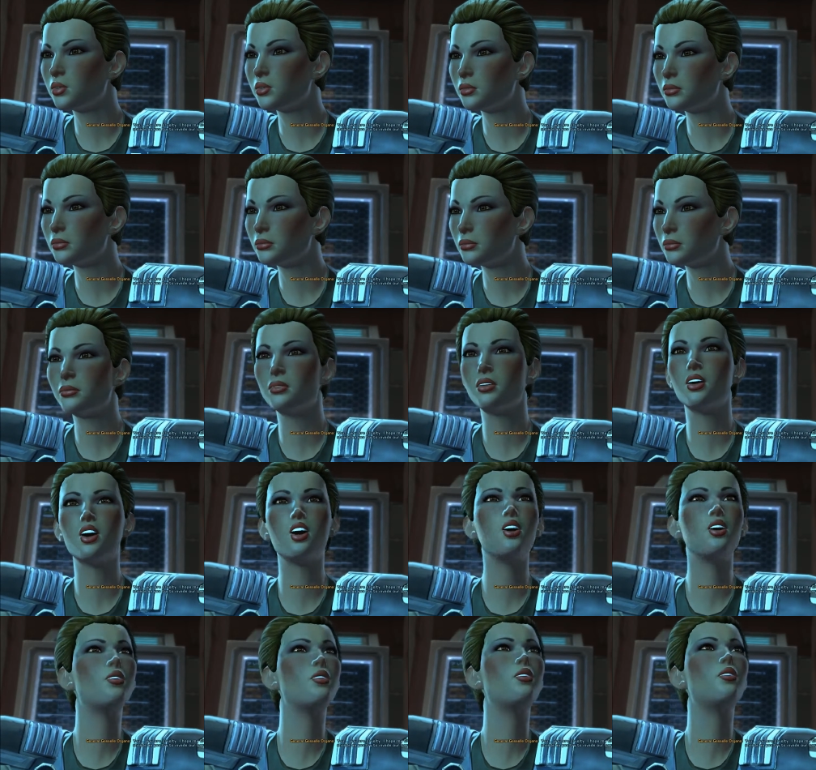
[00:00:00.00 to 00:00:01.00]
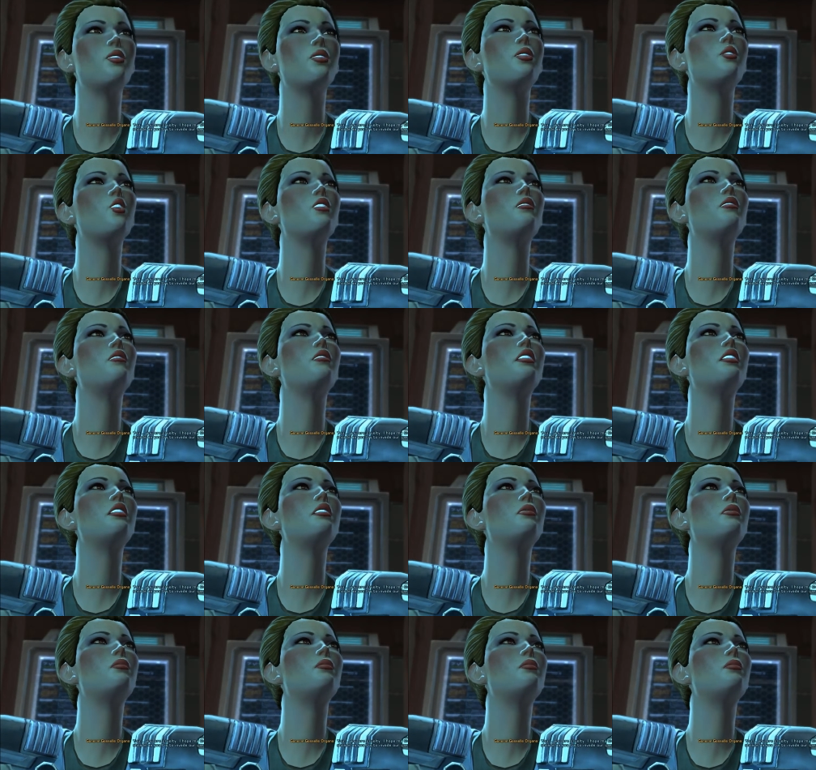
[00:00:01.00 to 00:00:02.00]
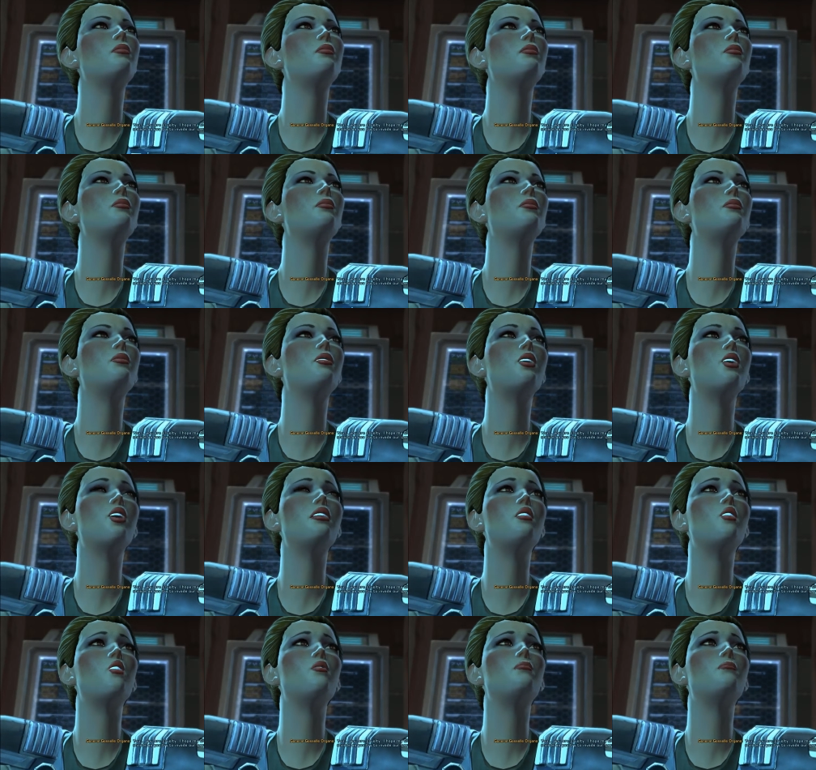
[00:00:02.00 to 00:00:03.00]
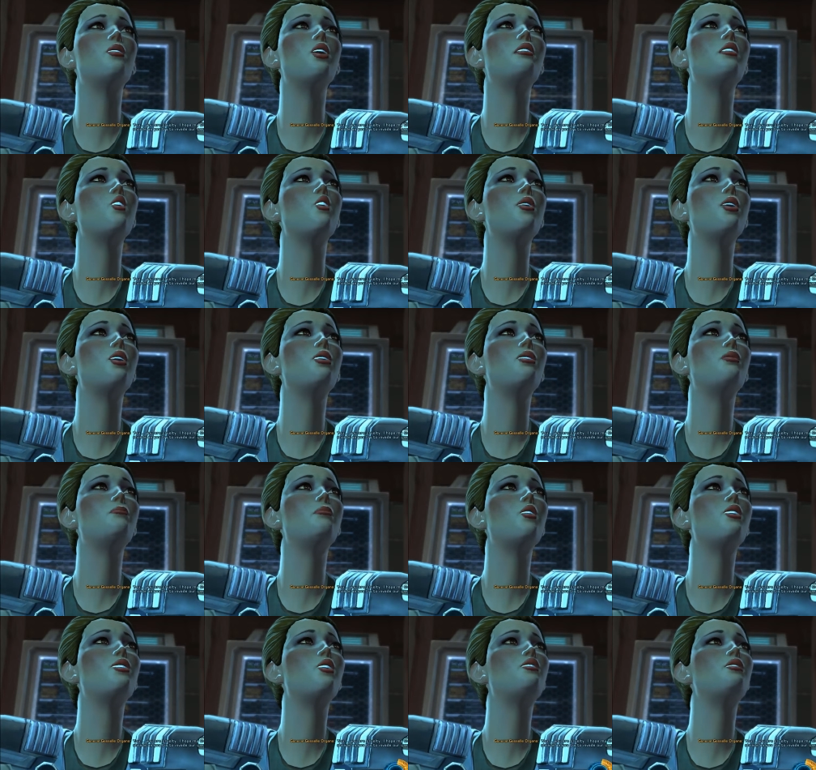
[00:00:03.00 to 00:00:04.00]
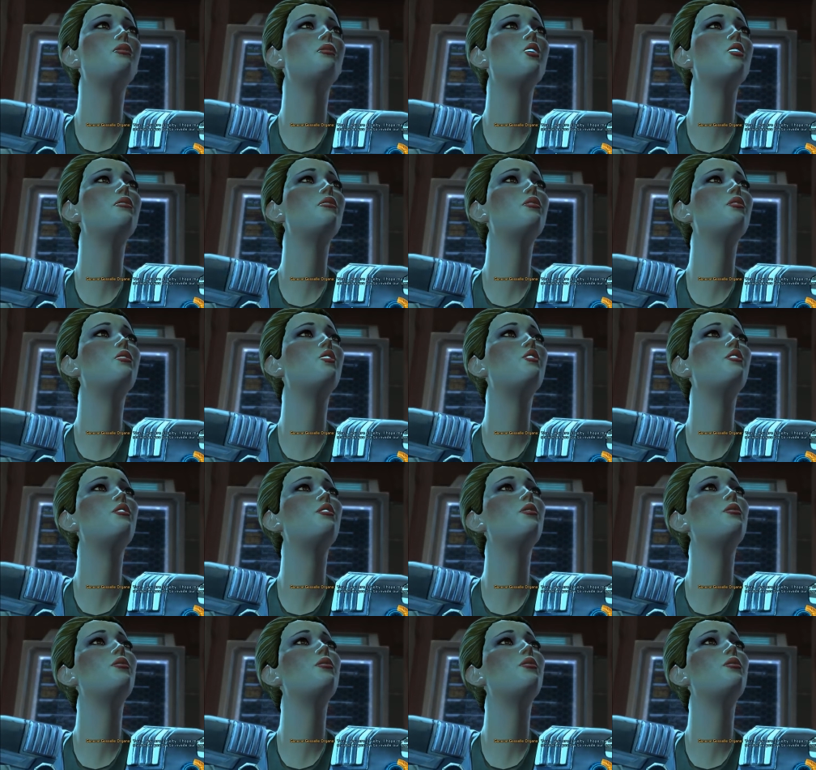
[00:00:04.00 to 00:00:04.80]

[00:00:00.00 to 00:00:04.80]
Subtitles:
You are cruelty. I hope my Aroghanna brothers cut you to